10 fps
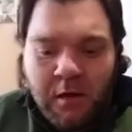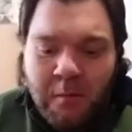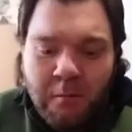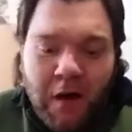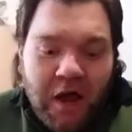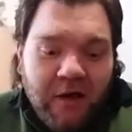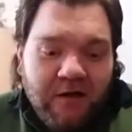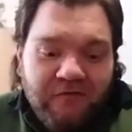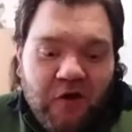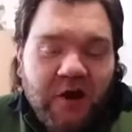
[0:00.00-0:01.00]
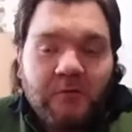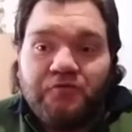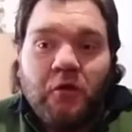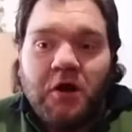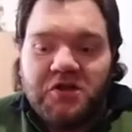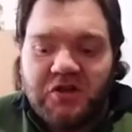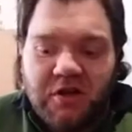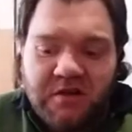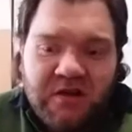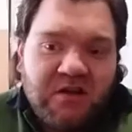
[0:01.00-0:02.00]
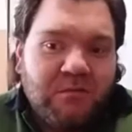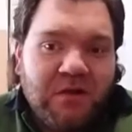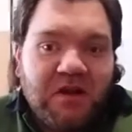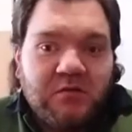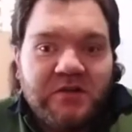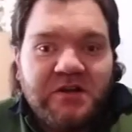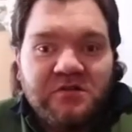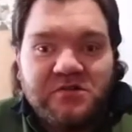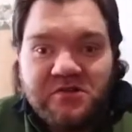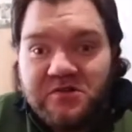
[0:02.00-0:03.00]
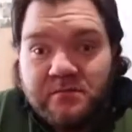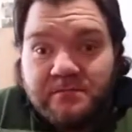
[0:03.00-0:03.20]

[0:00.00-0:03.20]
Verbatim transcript: my final thoughts on these Michelinas is